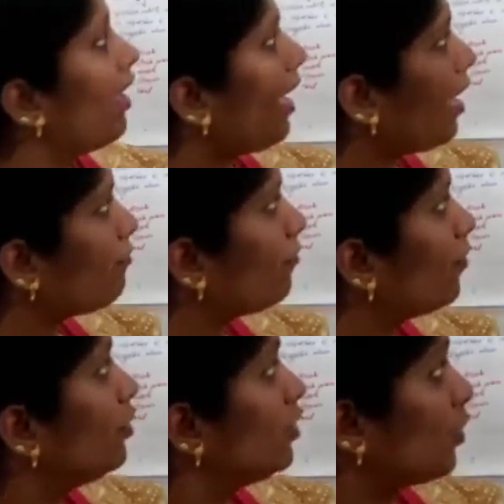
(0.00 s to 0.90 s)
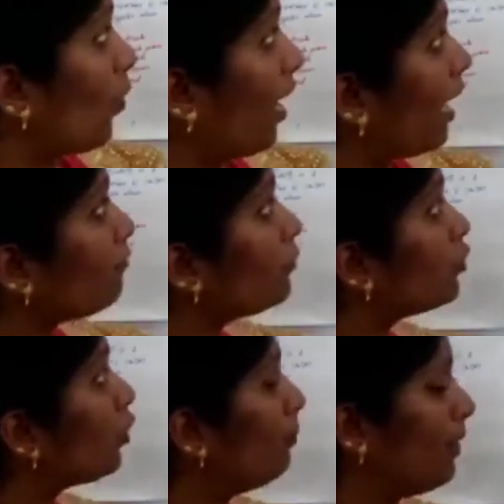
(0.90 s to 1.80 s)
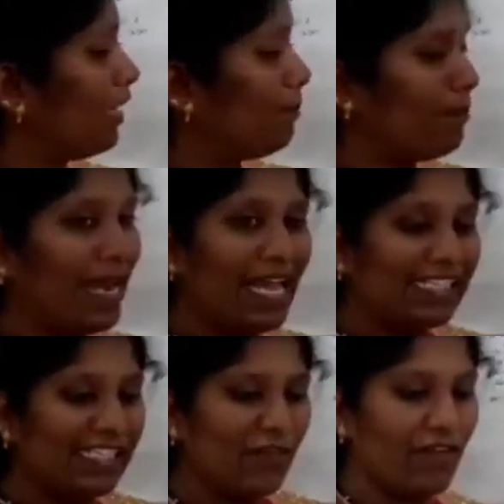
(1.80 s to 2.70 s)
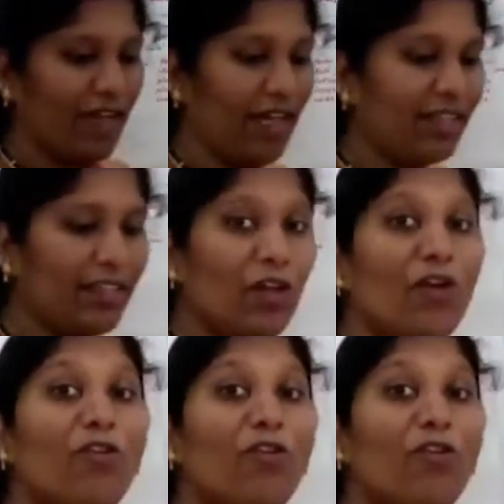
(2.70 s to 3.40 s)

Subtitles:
F. So, F should be replaced with